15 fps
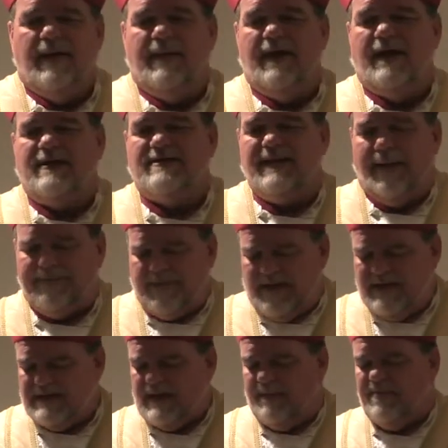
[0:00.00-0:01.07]
the
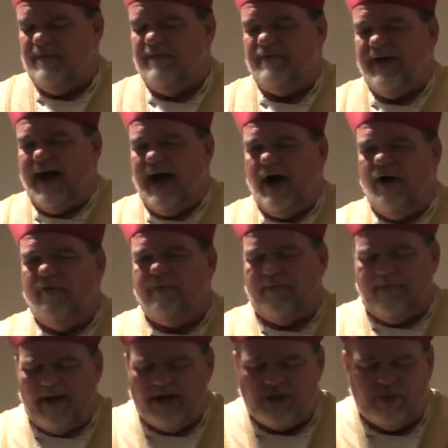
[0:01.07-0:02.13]
acceptance of the vow of
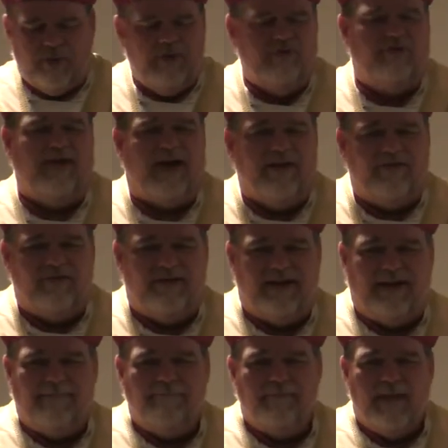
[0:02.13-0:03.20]
perpetual
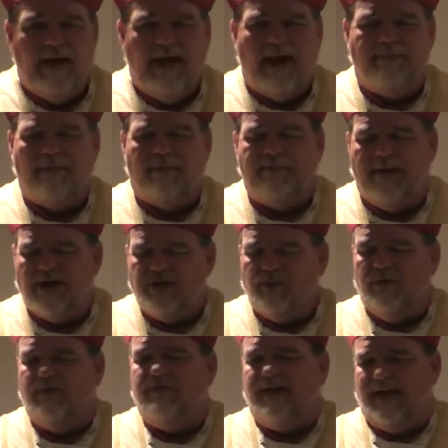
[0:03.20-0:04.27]
chastity and
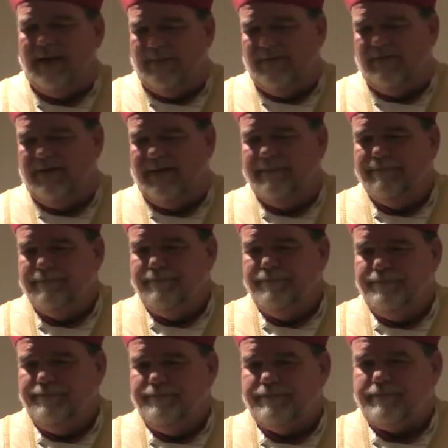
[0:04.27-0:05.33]
perpetual celibacy.
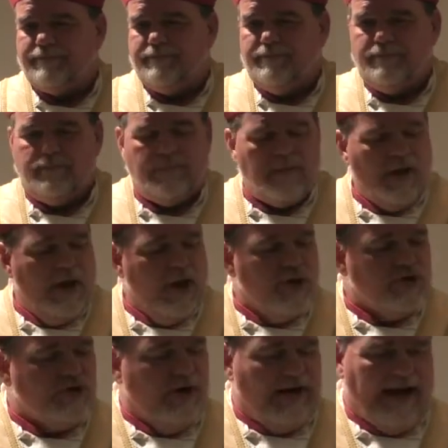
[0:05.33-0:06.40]

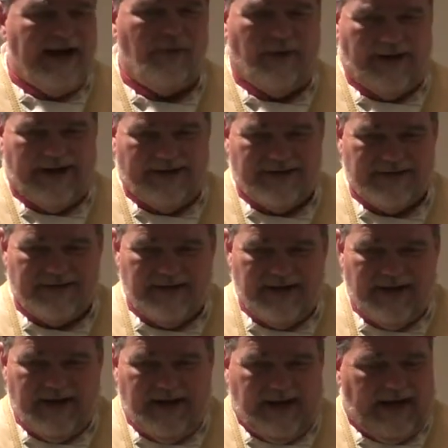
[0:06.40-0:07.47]
So likewise,
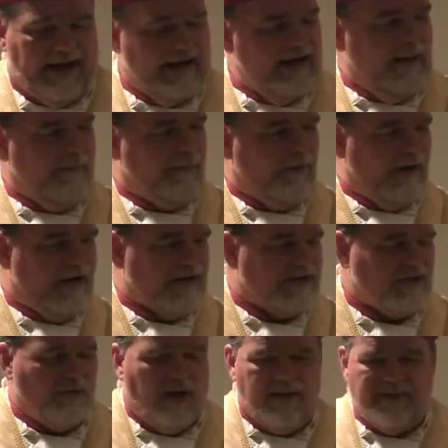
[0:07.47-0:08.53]
any
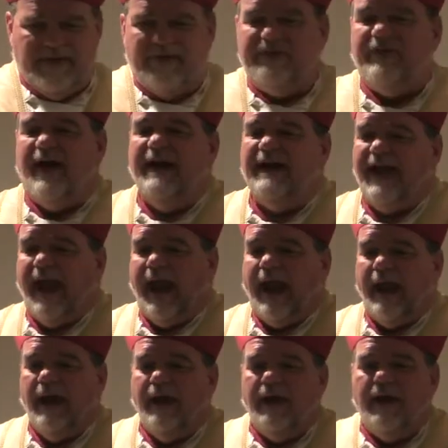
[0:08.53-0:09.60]
priest who on this Sunday